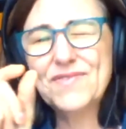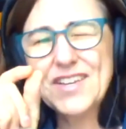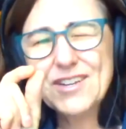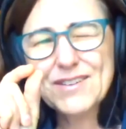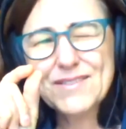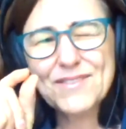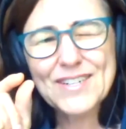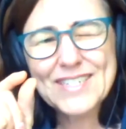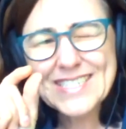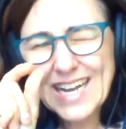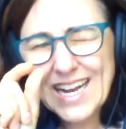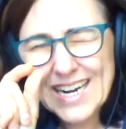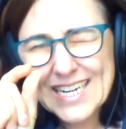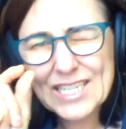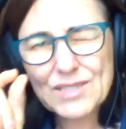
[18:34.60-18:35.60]
Very, very
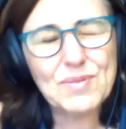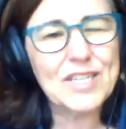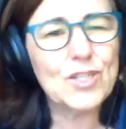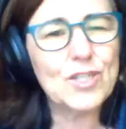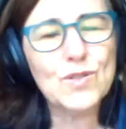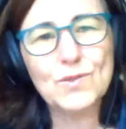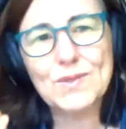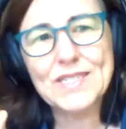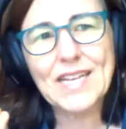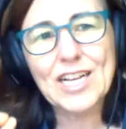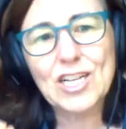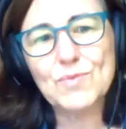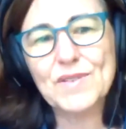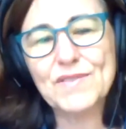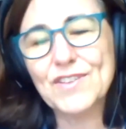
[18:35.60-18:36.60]
tiny bit you can
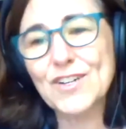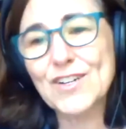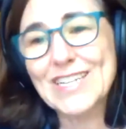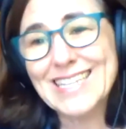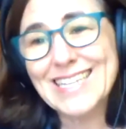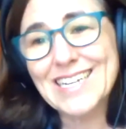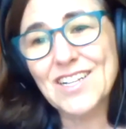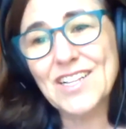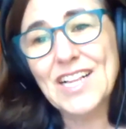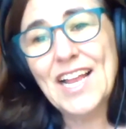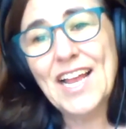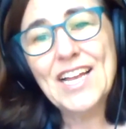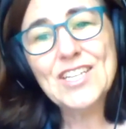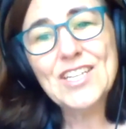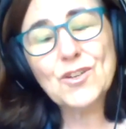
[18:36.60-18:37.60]
recycle, but very little.
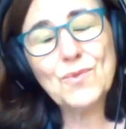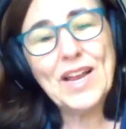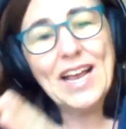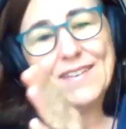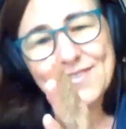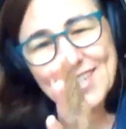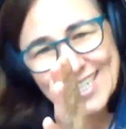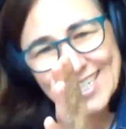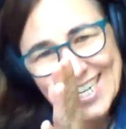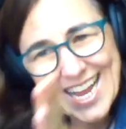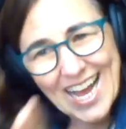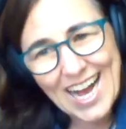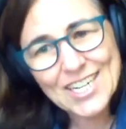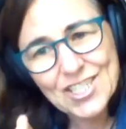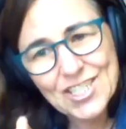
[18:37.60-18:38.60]
So we have to
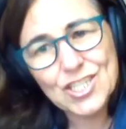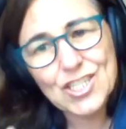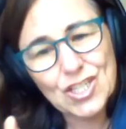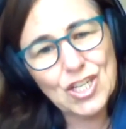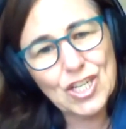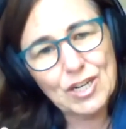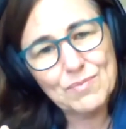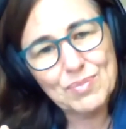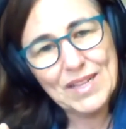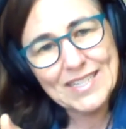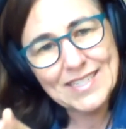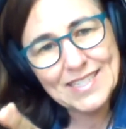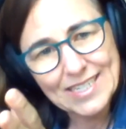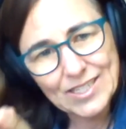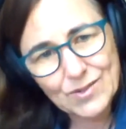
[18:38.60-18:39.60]
not just look at
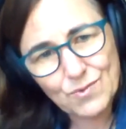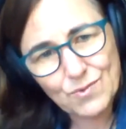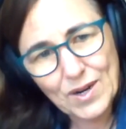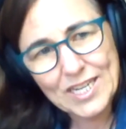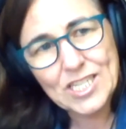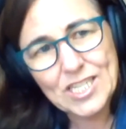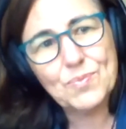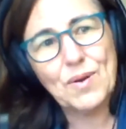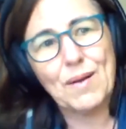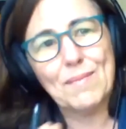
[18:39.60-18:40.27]
plastic as a waste